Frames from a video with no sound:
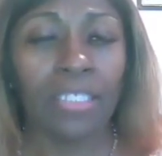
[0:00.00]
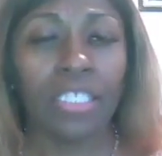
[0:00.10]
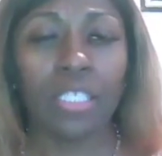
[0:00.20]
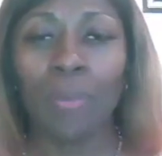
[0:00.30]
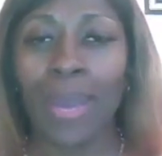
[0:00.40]

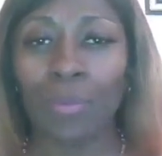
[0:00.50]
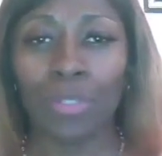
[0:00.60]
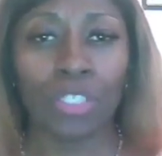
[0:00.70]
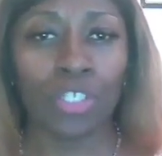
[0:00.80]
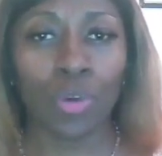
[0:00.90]
despite
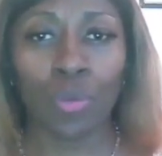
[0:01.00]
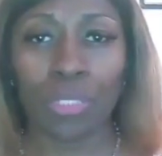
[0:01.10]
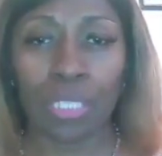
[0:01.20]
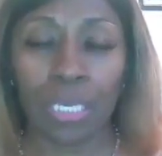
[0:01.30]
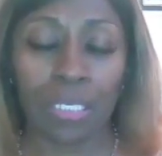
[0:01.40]
what the
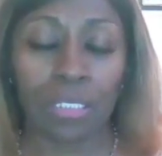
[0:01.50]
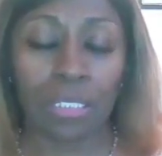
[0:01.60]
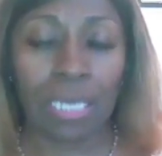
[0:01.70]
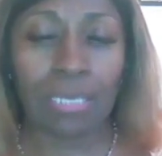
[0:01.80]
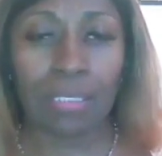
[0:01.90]

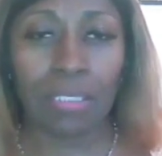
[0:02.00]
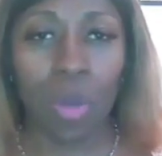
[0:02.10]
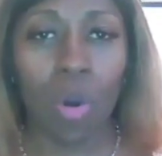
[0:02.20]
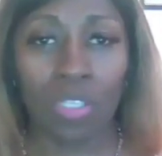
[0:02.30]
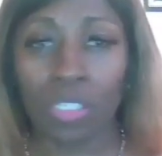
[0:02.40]
circumstances
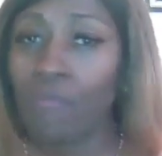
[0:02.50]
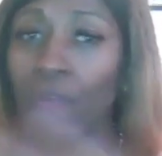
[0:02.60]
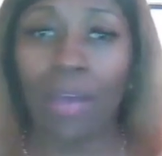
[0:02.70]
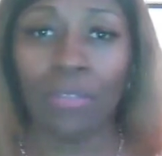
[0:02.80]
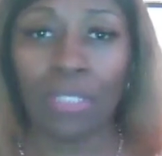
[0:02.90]
are
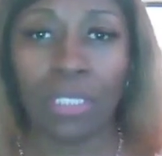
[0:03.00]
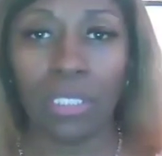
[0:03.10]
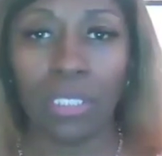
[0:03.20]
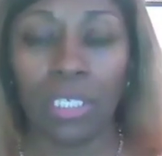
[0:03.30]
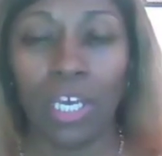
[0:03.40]
surrounding
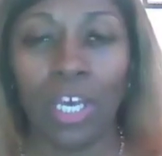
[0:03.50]
it.